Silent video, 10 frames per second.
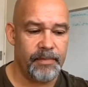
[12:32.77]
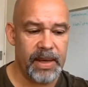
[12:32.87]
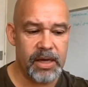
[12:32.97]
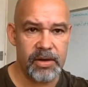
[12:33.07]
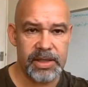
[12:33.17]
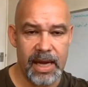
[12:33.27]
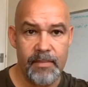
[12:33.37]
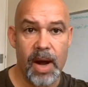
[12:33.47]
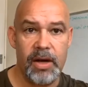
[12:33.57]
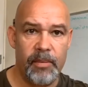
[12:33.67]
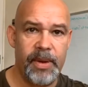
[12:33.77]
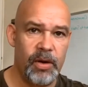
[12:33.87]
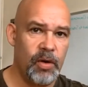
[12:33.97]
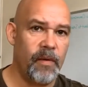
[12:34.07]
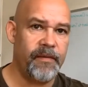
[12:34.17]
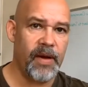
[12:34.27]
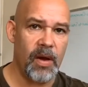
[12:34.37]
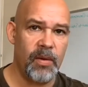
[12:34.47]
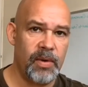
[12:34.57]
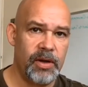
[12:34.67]
Because it might not be on your
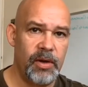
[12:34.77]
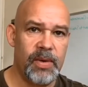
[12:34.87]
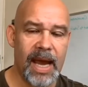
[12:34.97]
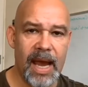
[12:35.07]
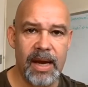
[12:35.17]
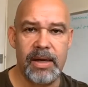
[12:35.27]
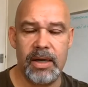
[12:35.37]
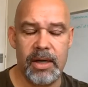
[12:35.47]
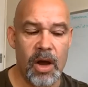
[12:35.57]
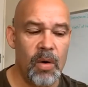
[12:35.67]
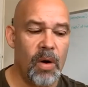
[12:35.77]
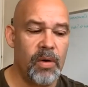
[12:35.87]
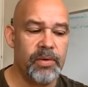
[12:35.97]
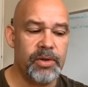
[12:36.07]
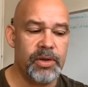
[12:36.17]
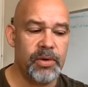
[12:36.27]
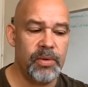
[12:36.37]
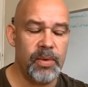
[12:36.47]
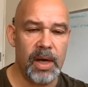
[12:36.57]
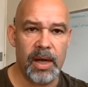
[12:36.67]
phone, you can go
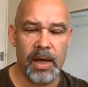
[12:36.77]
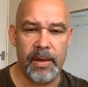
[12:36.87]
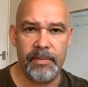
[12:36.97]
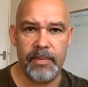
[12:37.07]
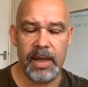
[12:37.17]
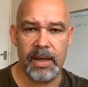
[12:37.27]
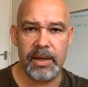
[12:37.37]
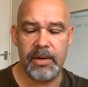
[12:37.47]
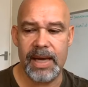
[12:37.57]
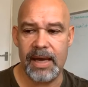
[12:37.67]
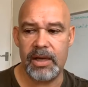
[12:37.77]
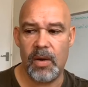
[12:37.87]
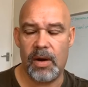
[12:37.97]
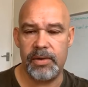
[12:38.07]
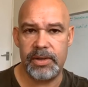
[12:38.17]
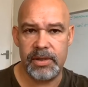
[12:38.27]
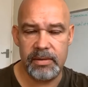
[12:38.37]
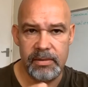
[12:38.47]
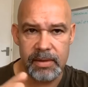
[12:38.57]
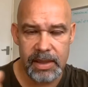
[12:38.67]
onto
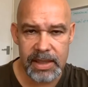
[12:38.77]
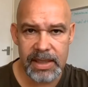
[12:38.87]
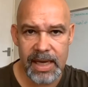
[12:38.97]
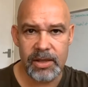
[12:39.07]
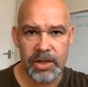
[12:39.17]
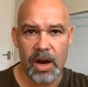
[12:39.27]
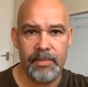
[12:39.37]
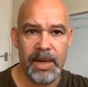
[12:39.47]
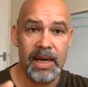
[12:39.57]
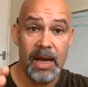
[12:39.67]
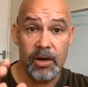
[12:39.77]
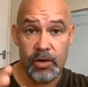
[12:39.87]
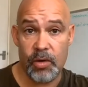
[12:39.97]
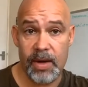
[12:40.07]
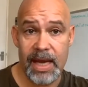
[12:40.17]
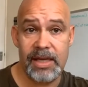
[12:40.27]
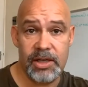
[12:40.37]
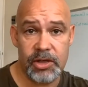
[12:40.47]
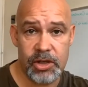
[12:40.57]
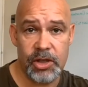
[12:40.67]
the internet and type in
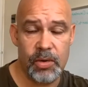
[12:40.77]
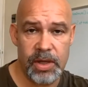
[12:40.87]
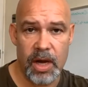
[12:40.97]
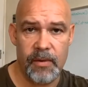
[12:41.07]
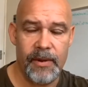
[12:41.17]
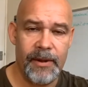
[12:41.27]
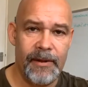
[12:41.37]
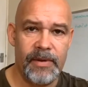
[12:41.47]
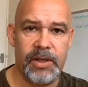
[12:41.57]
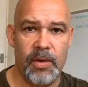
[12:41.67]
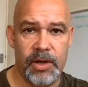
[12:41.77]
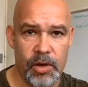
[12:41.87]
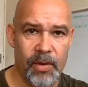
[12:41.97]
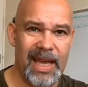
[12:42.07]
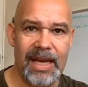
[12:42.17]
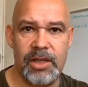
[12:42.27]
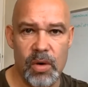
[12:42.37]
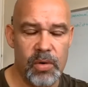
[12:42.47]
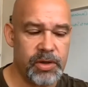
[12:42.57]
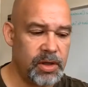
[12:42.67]
Creator Studio. So
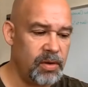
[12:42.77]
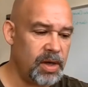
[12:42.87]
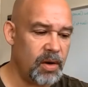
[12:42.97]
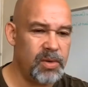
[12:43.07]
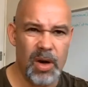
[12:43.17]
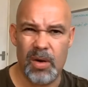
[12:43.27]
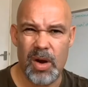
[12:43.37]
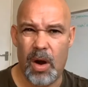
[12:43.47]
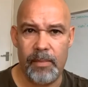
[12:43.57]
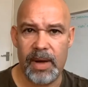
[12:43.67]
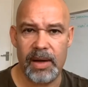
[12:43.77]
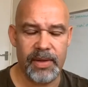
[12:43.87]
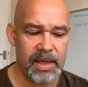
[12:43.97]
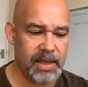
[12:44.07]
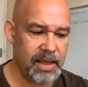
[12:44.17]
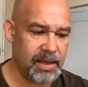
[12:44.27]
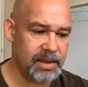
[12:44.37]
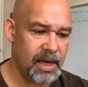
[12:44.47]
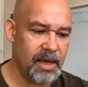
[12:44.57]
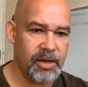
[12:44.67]
creatorstudio.com, I think it
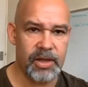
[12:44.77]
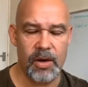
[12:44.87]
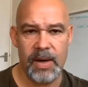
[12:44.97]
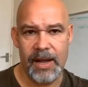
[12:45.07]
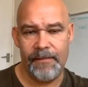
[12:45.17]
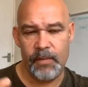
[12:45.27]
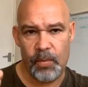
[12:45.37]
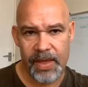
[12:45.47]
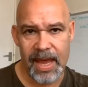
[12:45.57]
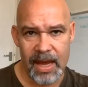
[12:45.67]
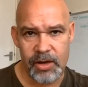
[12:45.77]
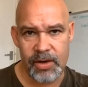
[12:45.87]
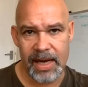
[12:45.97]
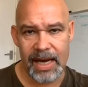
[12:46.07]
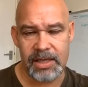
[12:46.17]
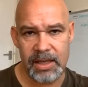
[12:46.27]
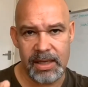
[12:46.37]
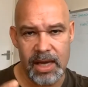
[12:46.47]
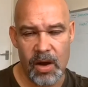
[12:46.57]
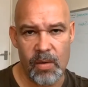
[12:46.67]
is. So there you can
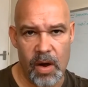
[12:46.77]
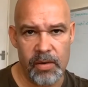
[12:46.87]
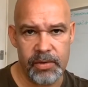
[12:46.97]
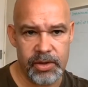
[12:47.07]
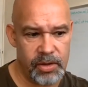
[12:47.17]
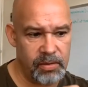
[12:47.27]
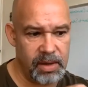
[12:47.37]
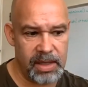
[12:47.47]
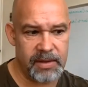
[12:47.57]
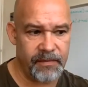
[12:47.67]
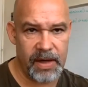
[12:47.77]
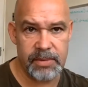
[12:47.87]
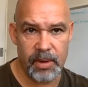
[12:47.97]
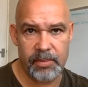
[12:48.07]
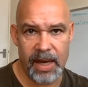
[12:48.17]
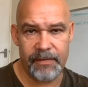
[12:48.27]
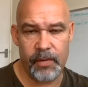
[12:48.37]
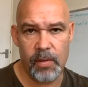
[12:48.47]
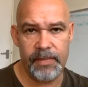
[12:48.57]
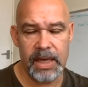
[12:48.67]
actually go onto, it's a Facebook
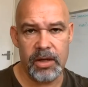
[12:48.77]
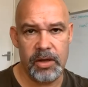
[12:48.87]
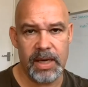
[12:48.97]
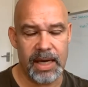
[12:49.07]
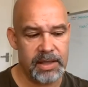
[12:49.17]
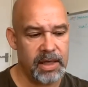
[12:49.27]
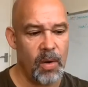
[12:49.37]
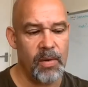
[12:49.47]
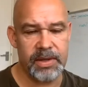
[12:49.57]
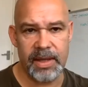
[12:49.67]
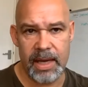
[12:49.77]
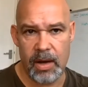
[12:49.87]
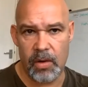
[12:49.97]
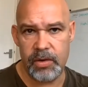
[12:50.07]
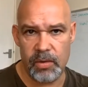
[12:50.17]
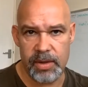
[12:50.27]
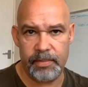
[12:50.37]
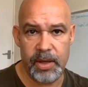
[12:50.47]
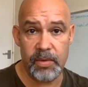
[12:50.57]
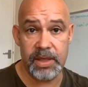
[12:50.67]
platform. You can actually go onto there on your
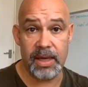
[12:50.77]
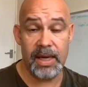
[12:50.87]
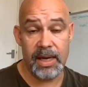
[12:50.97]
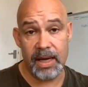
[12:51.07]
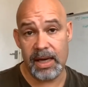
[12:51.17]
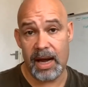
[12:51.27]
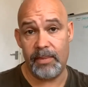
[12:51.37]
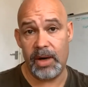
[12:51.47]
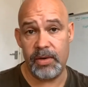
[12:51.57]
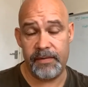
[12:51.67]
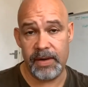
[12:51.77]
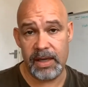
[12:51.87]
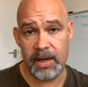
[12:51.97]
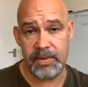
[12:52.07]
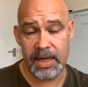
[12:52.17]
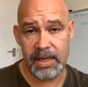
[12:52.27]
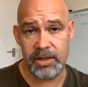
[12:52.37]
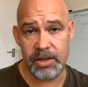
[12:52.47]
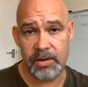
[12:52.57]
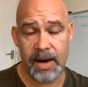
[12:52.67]
computer and upload a video to
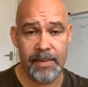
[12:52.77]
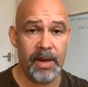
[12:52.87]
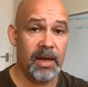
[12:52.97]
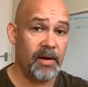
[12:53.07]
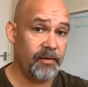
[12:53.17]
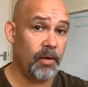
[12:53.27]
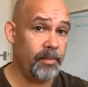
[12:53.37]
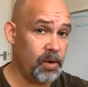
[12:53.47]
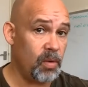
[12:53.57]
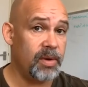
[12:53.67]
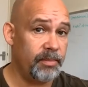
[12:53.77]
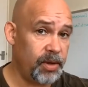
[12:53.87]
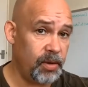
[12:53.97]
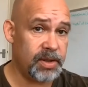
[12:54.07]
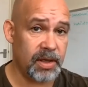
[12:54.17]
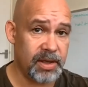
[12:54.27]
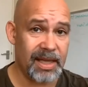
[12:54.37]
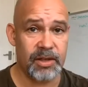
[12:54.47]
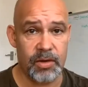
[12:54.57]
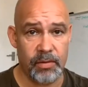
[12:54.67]
Instagram from your computer. So
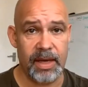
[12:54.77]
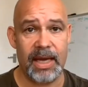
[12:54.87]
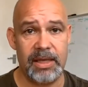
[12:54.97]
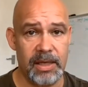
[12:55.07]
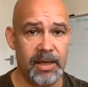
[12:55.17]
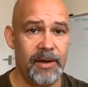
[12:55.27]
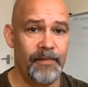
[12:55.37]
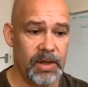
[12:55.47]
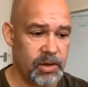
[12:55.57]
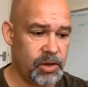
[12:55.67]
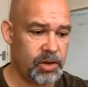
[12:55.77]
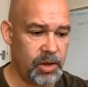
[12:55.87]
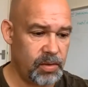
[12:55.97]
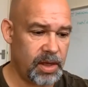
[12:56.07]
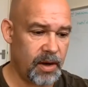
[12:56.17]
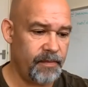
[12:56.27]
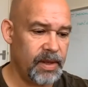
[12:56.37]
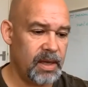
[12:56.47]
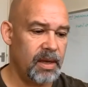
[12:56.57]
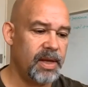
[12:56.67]
that's Creator Studio.
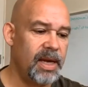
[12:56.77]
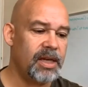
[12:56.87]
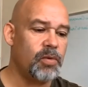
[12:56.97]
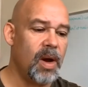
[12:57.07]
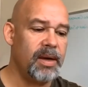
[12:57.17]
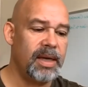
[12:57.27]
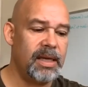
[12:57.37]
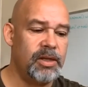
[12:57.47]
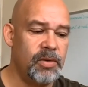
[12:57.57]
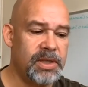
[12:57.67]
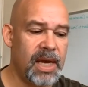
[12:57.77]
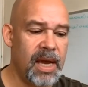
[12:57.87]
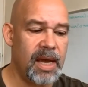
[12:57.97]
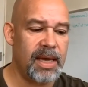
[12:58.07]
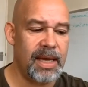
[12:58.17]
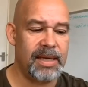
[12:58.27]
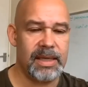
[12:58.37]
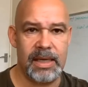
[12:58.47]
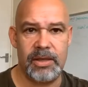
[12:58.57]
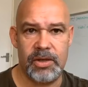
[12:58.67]
The next one is you share
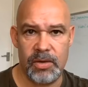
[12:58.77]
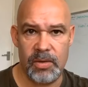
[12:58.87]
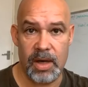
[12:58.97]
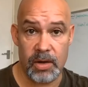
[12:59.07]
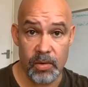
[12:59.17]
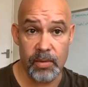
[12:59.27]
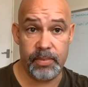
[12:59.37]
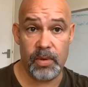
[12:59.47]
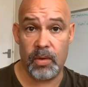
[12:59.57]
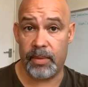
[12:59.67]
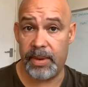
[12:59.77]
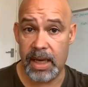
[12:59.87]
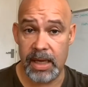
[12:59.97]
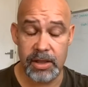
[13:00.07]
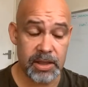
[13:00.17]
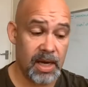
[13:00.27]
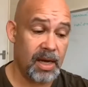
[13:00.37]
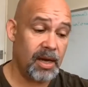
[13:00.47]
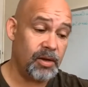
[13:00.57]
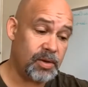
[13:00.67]
it into a group or a page.
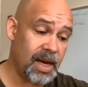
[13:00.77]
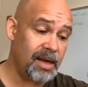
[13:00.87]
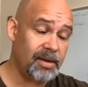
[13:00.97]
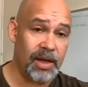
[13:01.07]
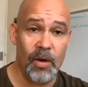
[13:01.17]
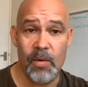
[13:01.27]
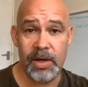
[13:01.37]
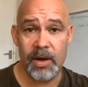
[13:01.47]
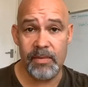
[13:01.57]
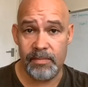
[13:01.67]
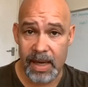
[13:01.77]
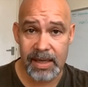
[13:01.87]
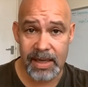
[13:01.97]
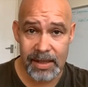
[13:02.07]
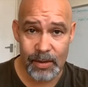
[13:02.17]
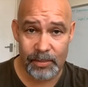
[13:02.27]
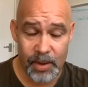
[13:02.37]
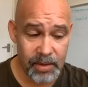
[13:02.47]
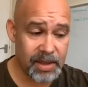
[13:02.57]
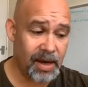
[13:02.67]
You take the audio, make it into a
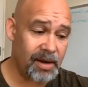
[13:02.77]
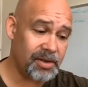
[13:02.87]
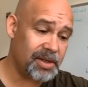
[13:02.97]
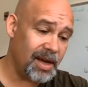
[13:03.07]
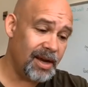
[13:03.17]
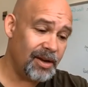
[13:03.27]
podcast.